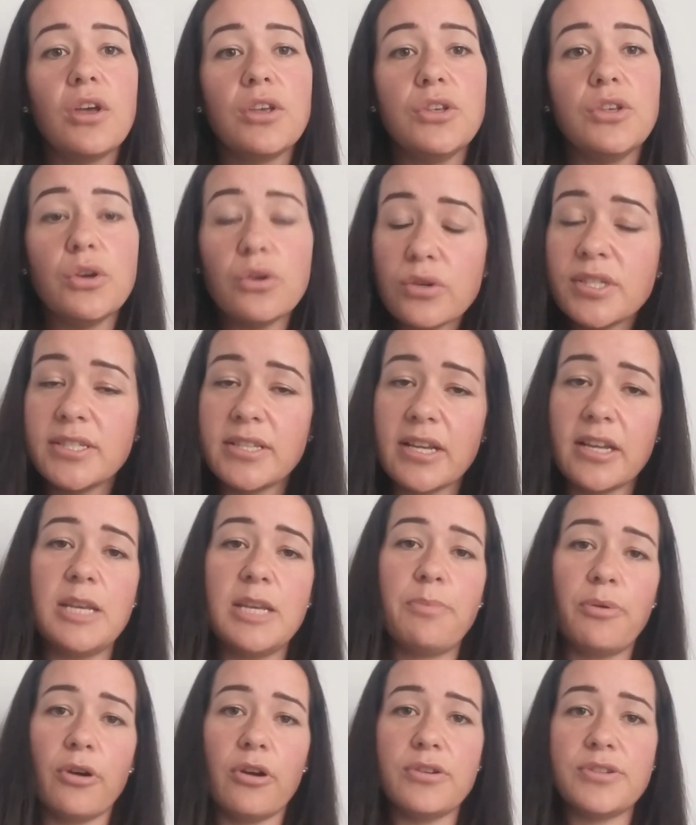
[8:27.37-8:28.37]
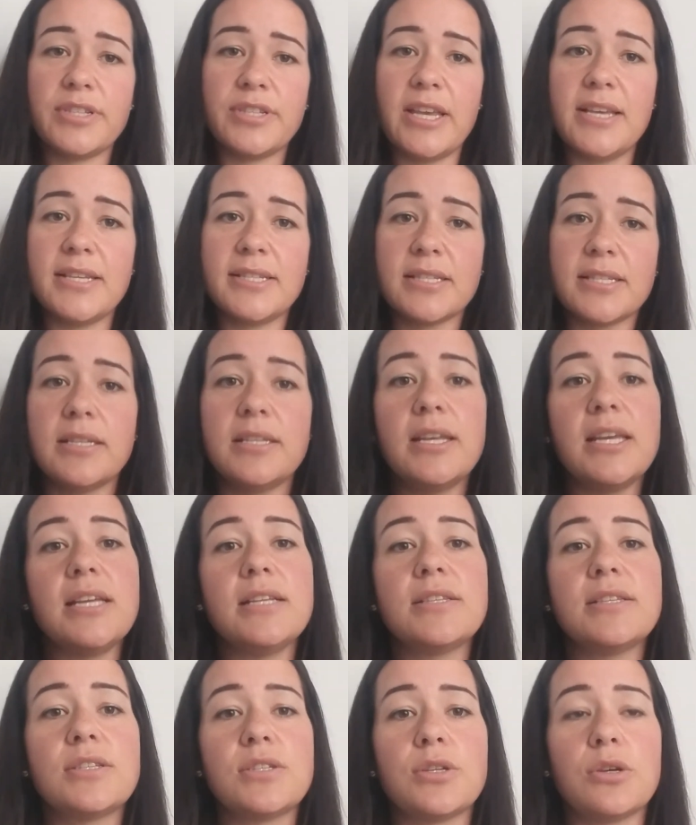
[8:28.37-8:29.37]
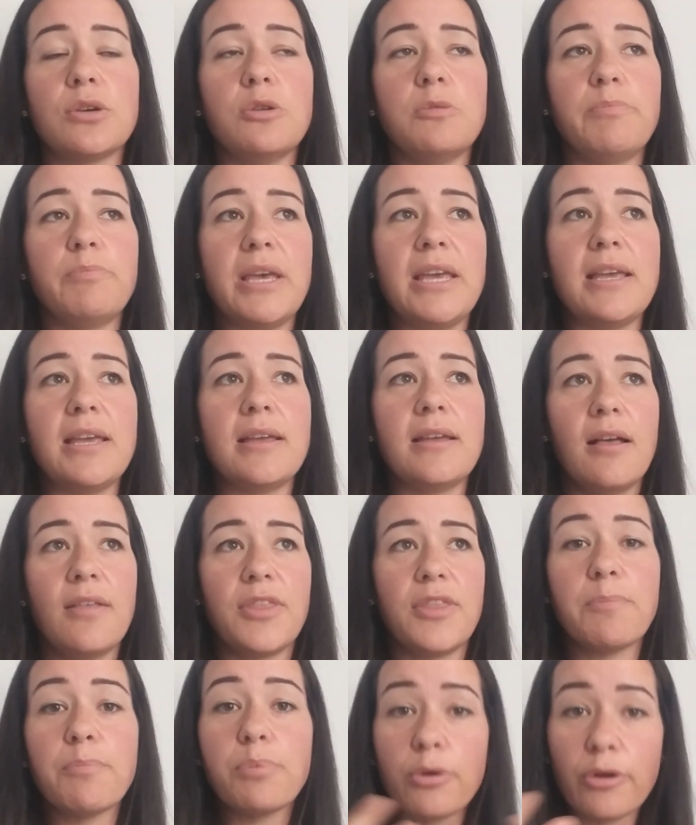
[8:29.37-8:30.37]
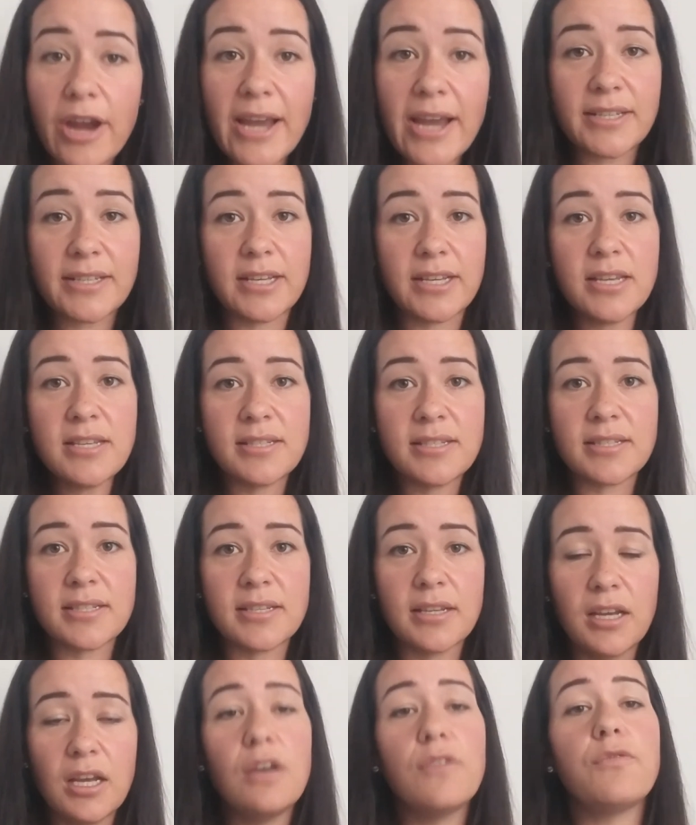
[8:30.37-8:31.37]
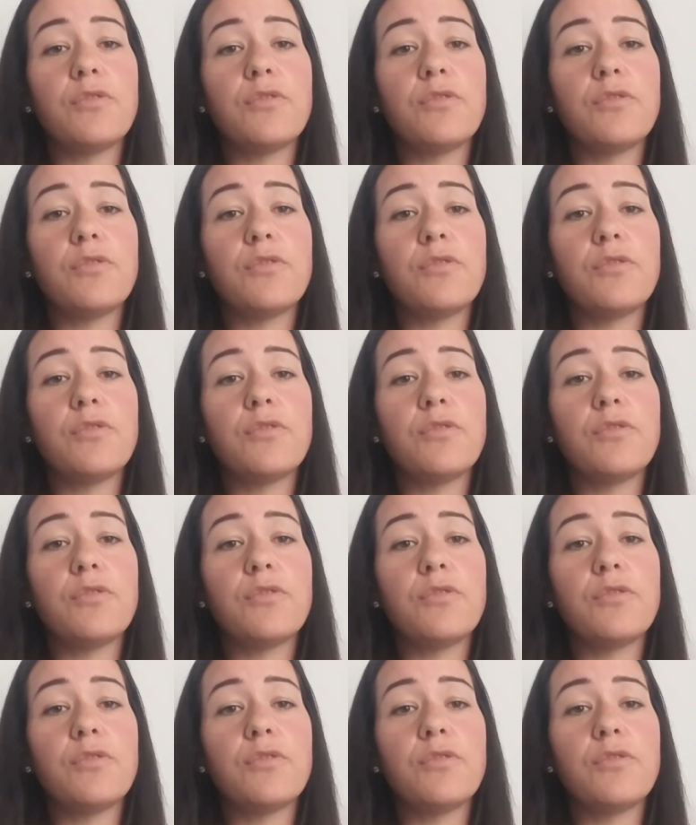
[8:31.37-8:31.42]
Your study process needs to be the practice